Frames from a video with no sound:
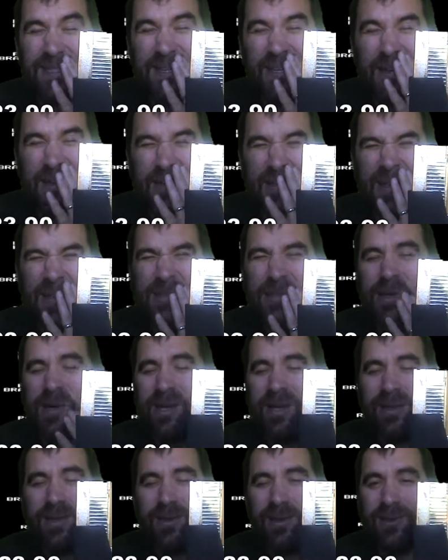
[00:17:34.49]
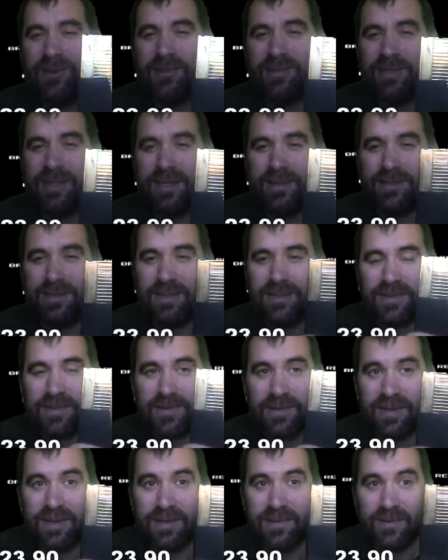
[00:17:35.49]
It started the whole Zelda
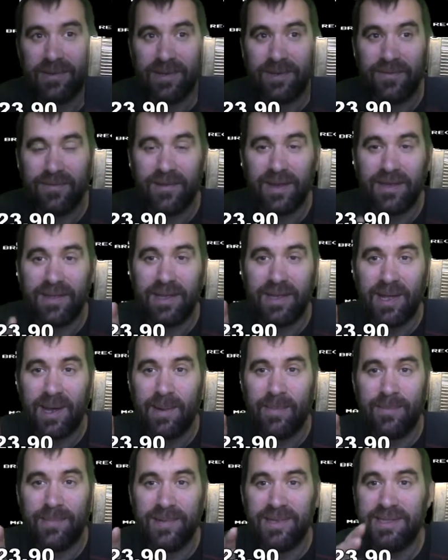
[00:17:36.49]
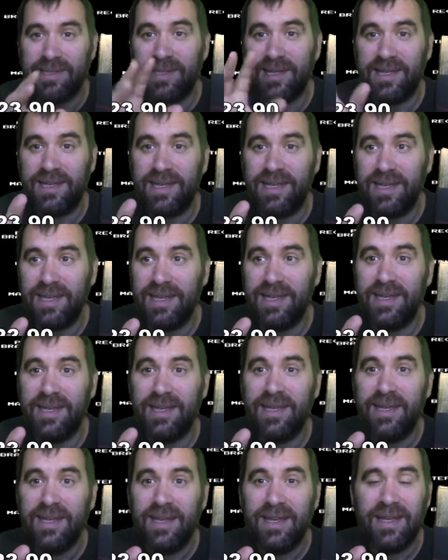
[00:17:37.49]
trend where you find the compass, the
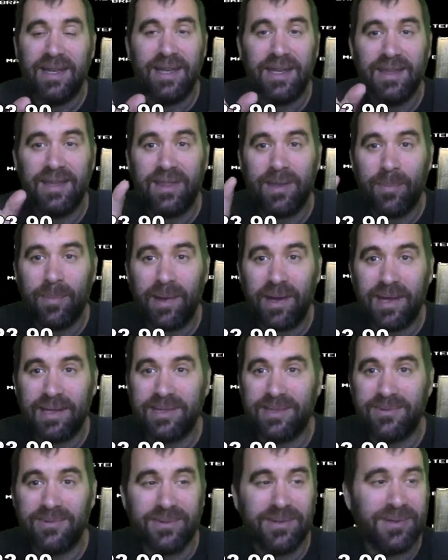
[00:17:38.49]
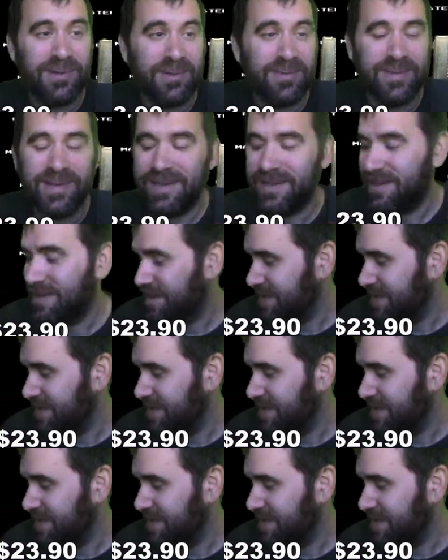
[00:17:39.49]
key, and then the boss room.